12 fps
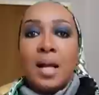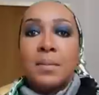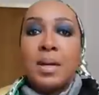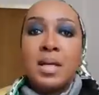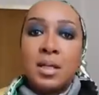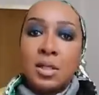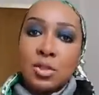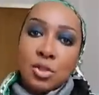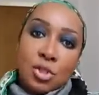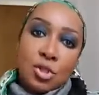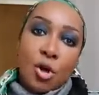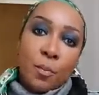and make it
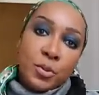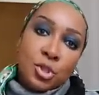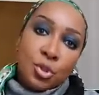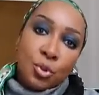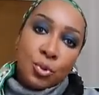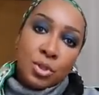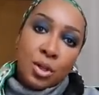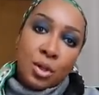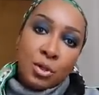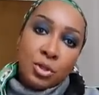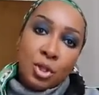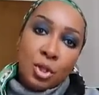stop shorter
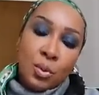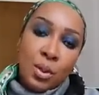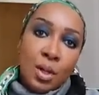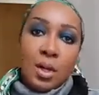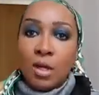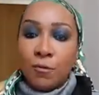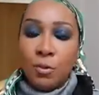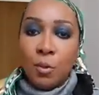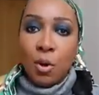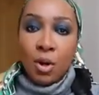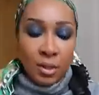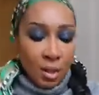on you if you
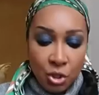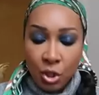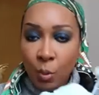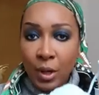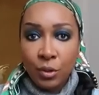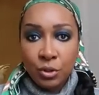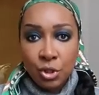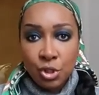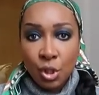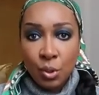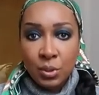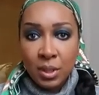want. You can wear it on your
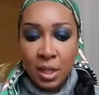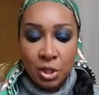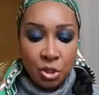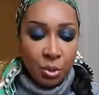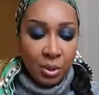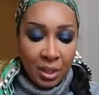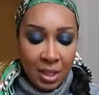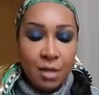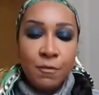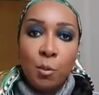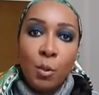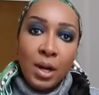shoulder, you can
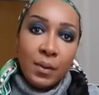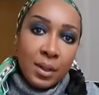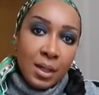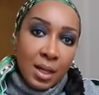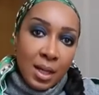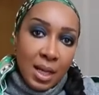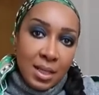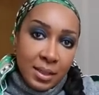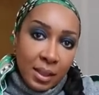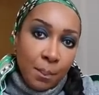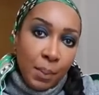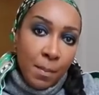even wear it as
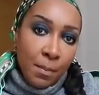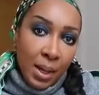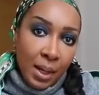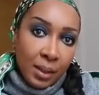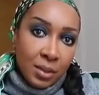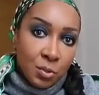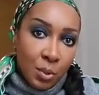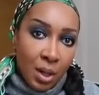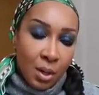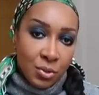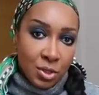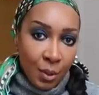like a bum bag as
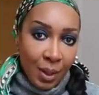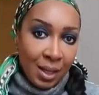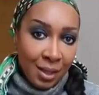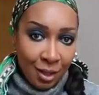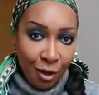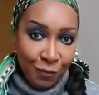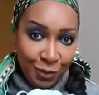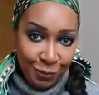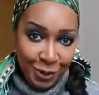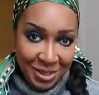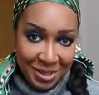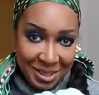well. So I love the
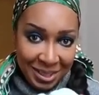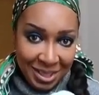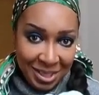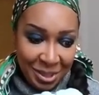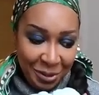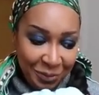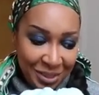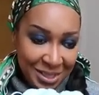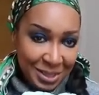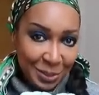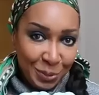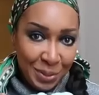versatility of this
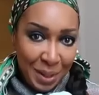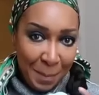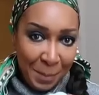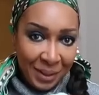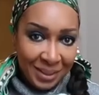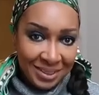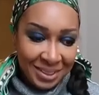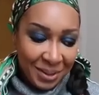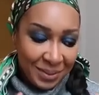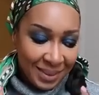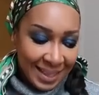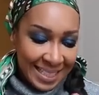little number.
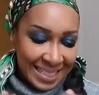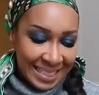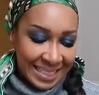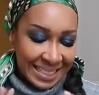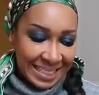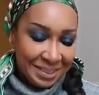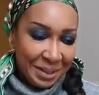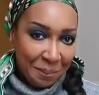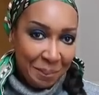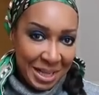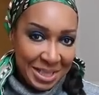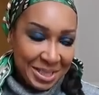So I
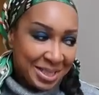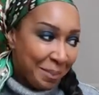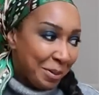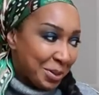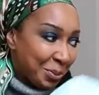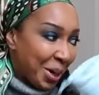picked this up as